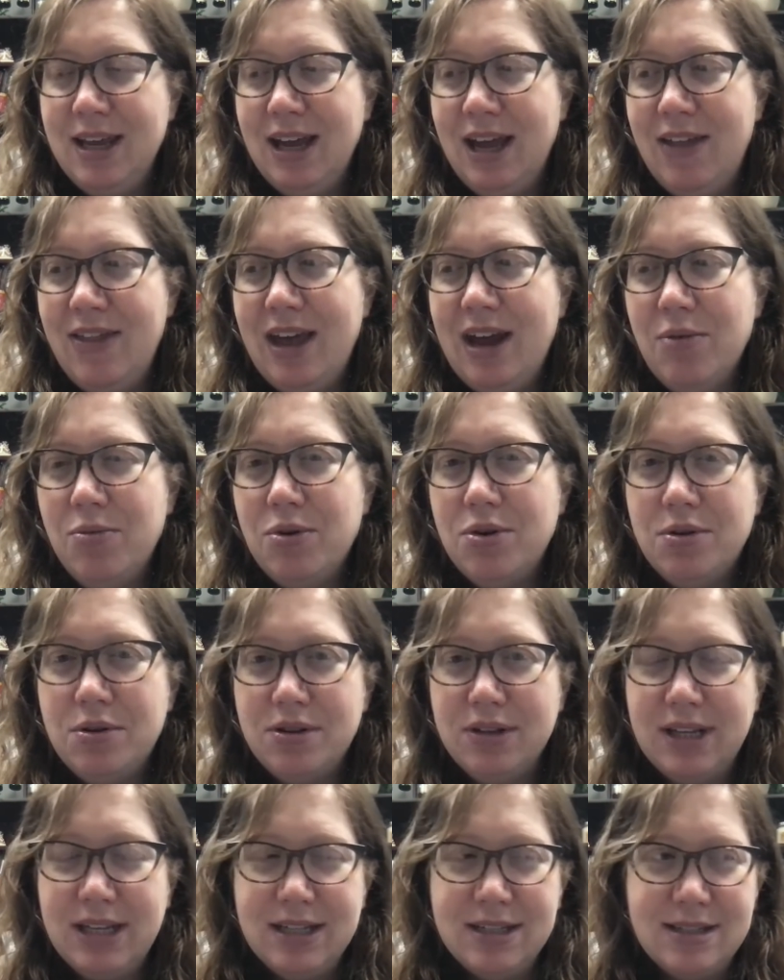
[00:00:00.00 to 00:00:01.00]
And that
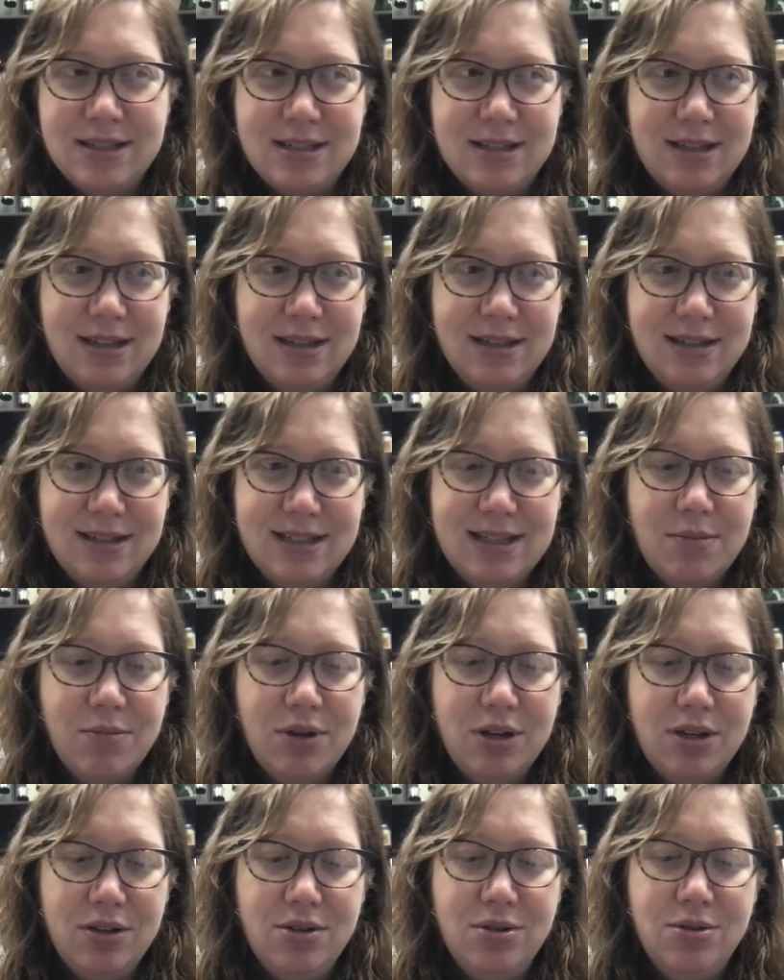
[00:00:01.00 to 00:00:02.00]
role is
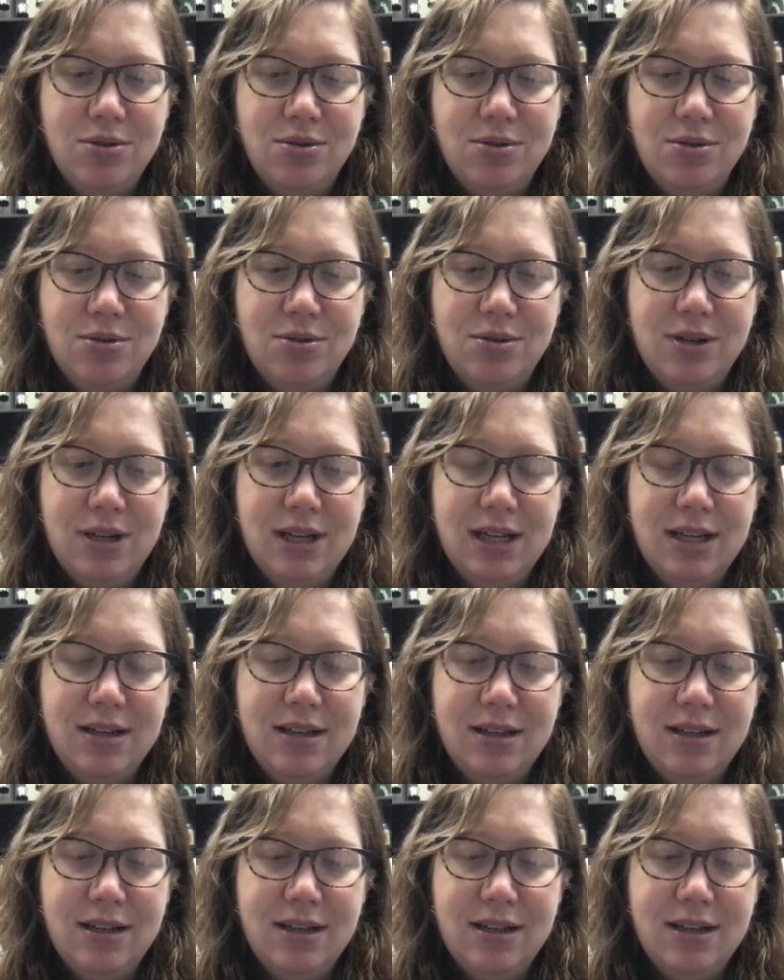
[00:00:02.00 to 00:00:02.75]
someone who